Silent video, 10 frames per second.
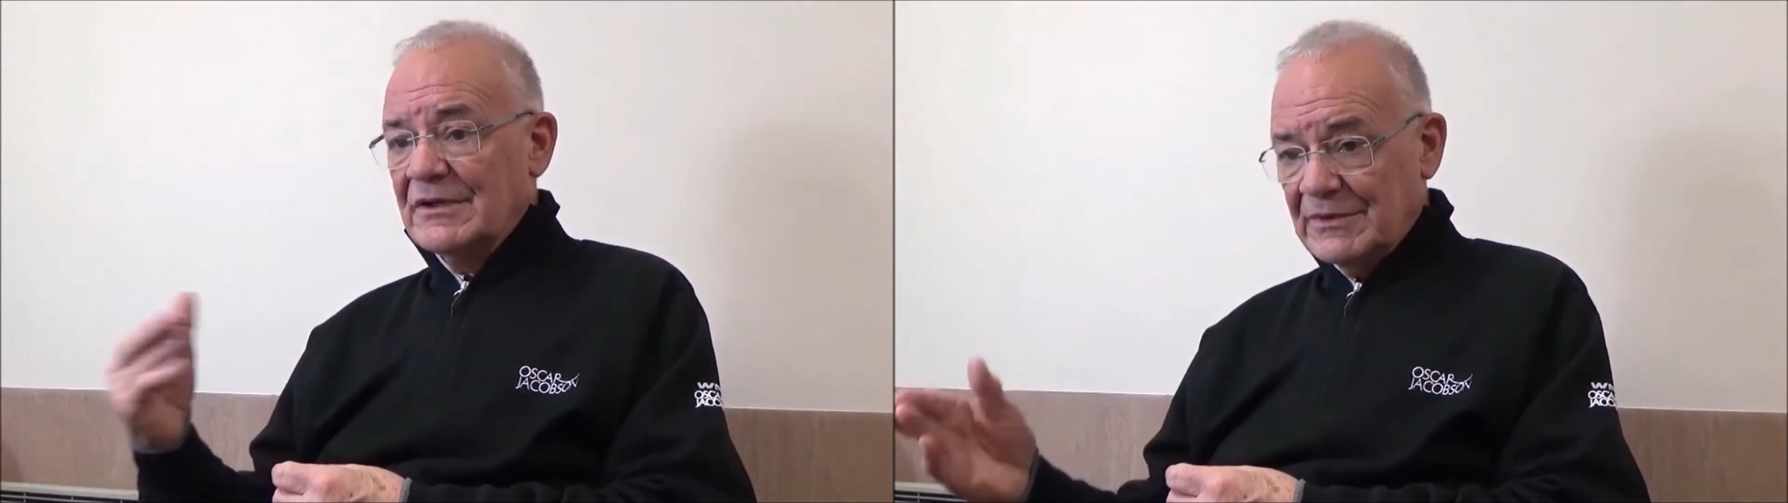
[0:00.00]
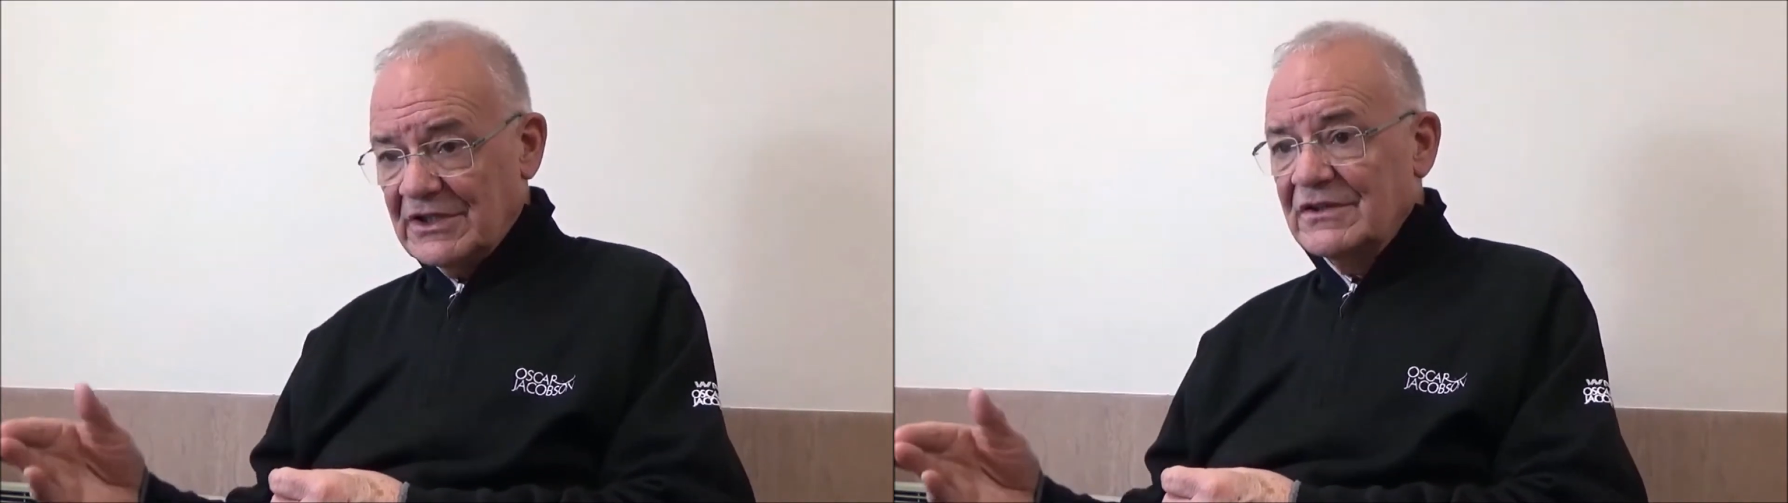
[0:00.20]

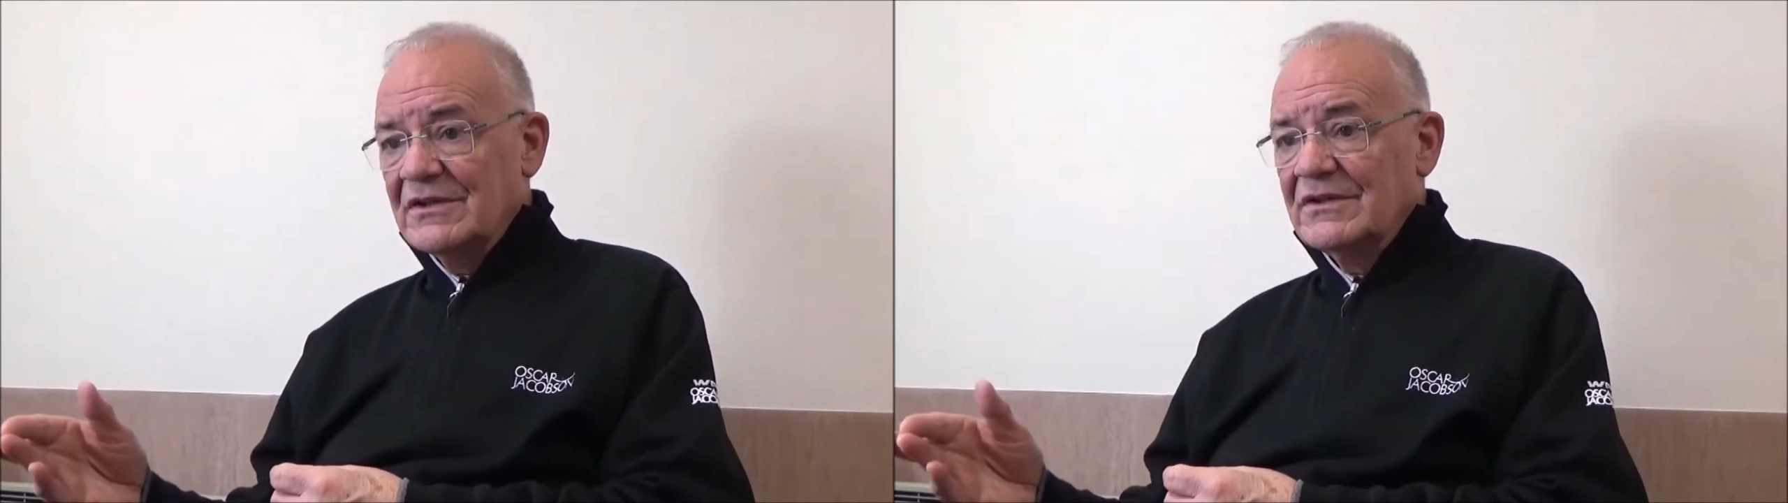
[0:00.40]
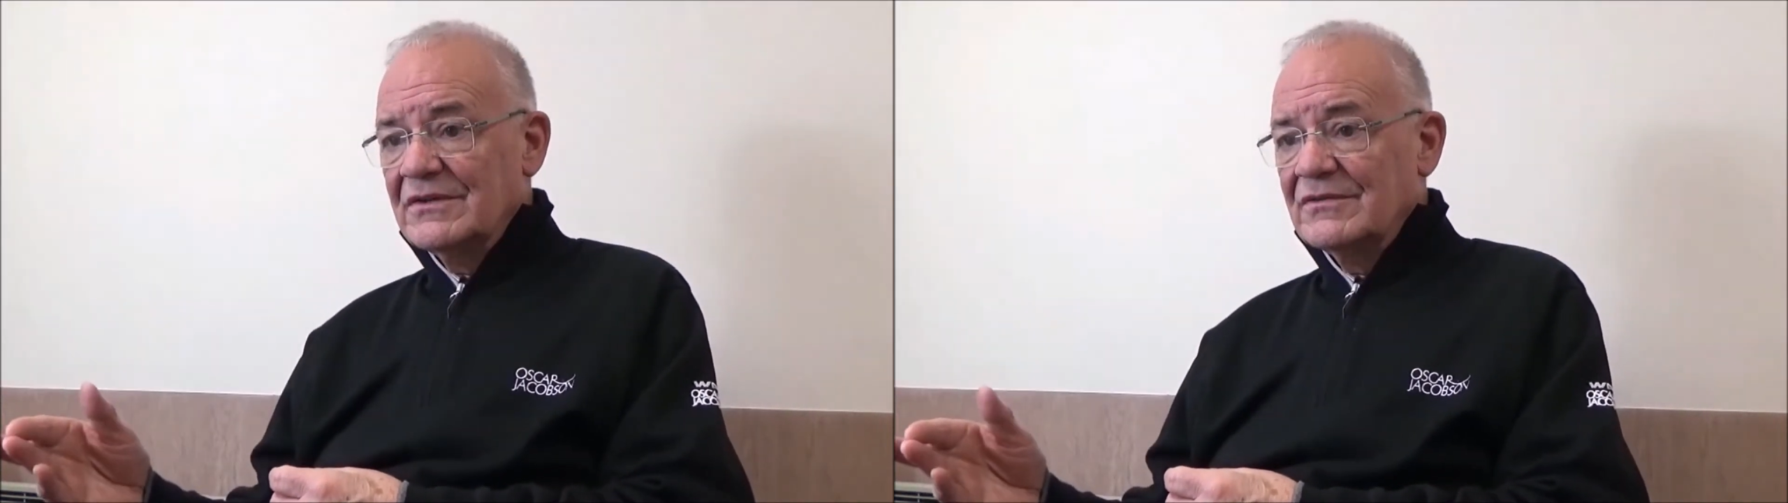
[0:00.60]

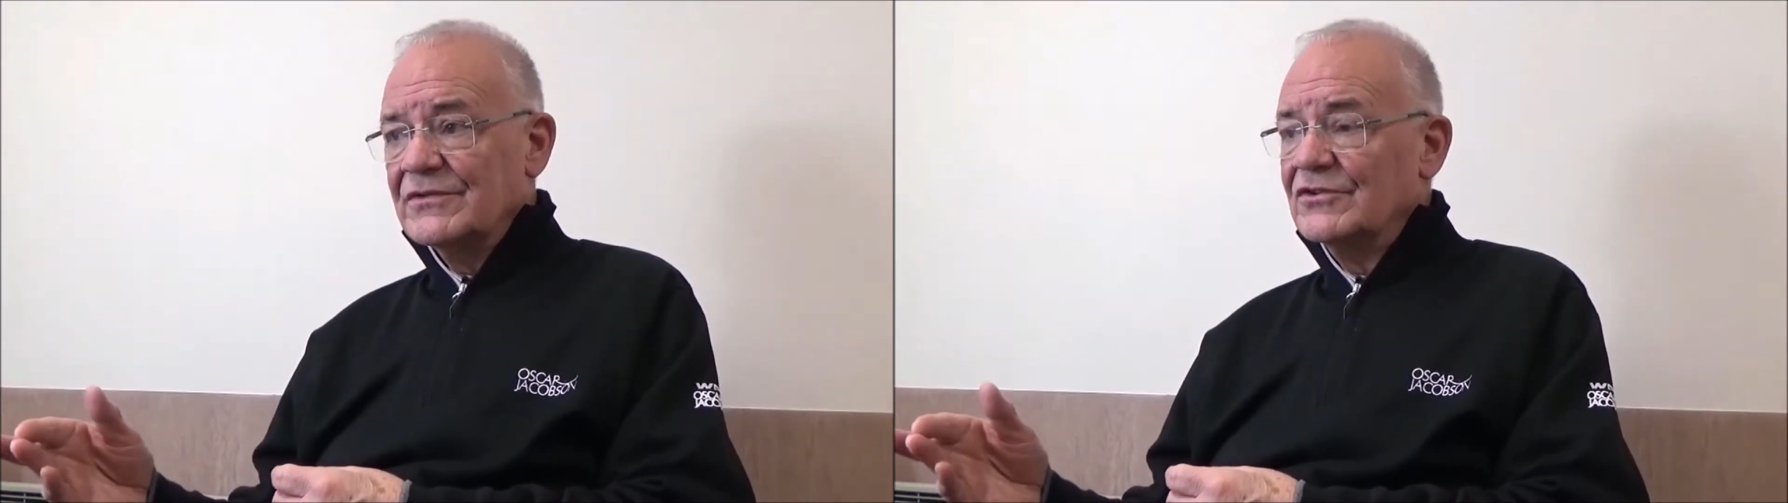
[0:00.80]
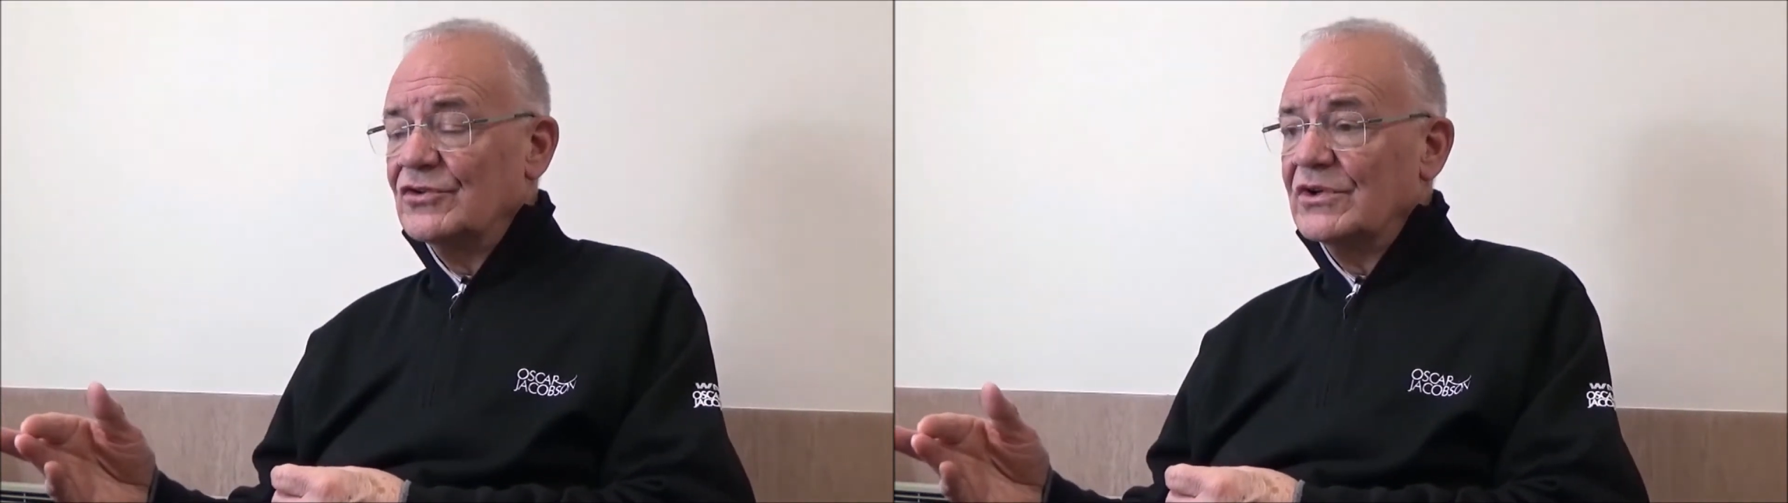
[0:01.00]
Macmillan
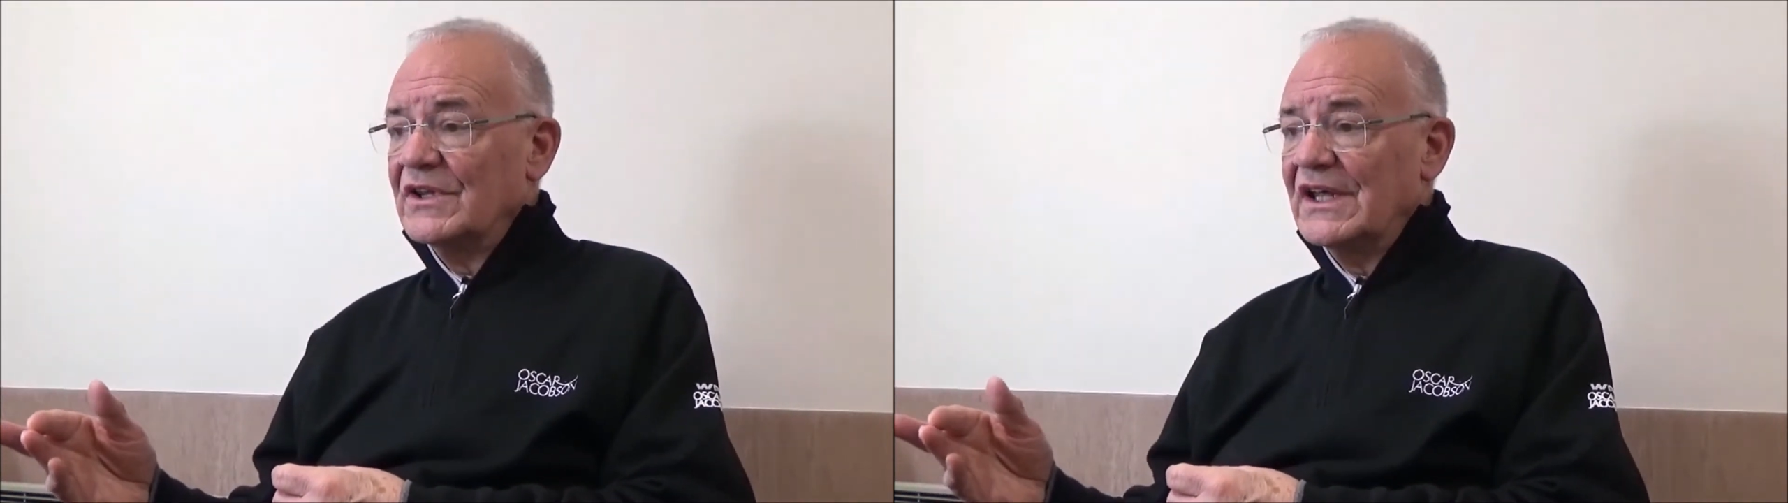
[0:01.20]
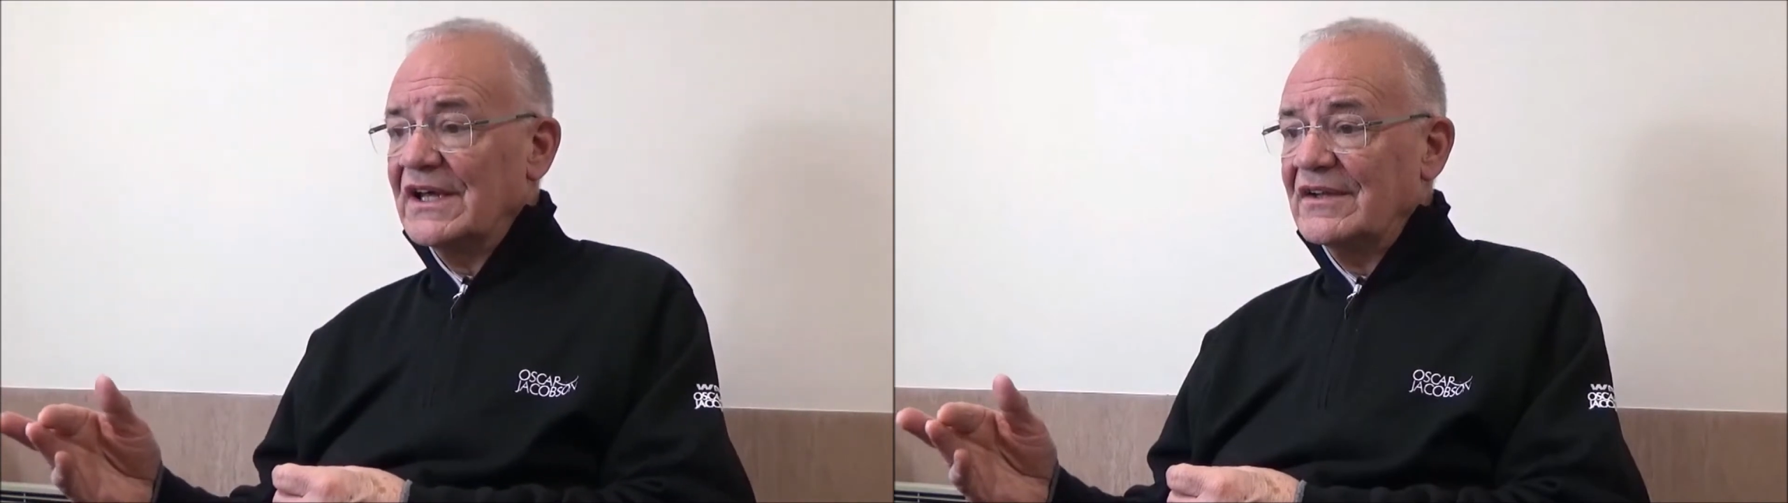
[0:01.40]
for
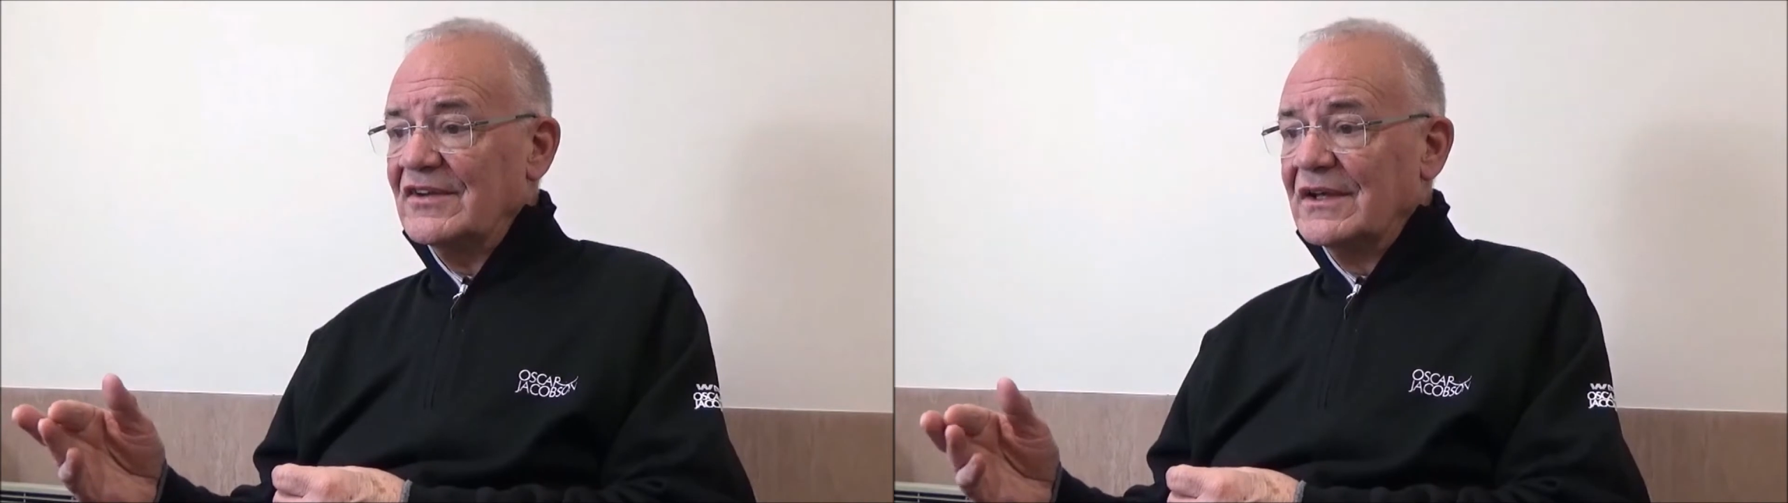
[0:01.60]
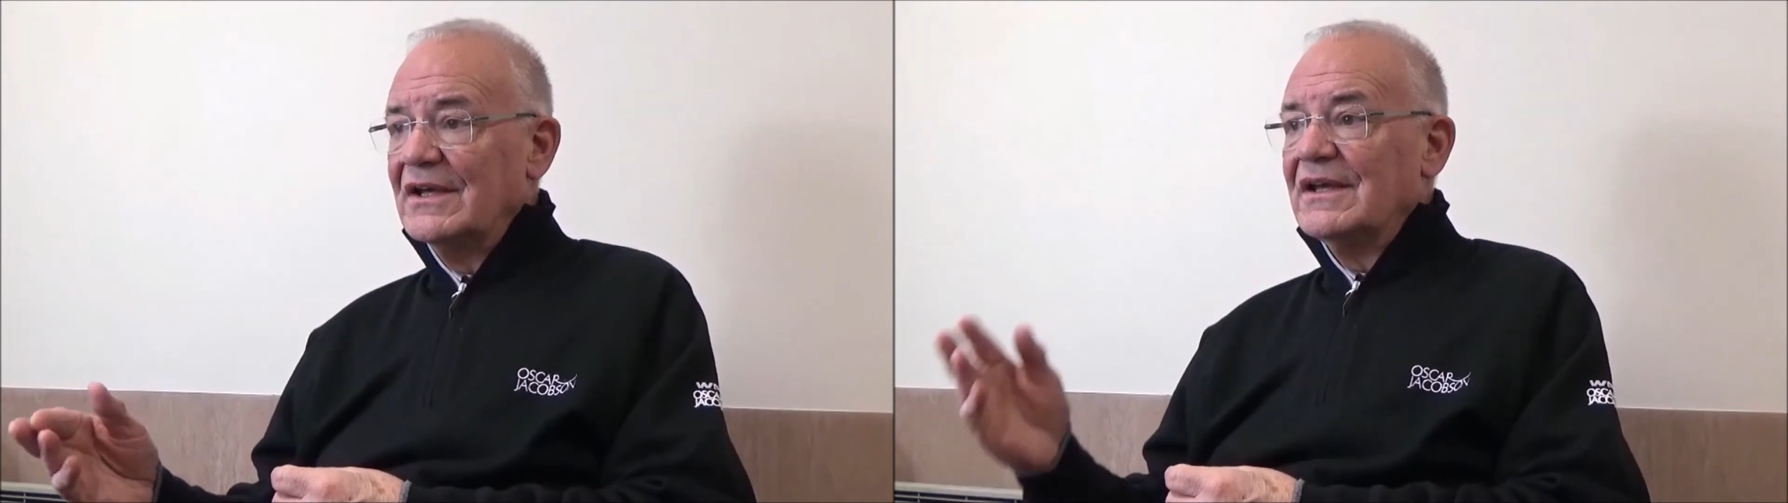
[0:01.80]
doing that.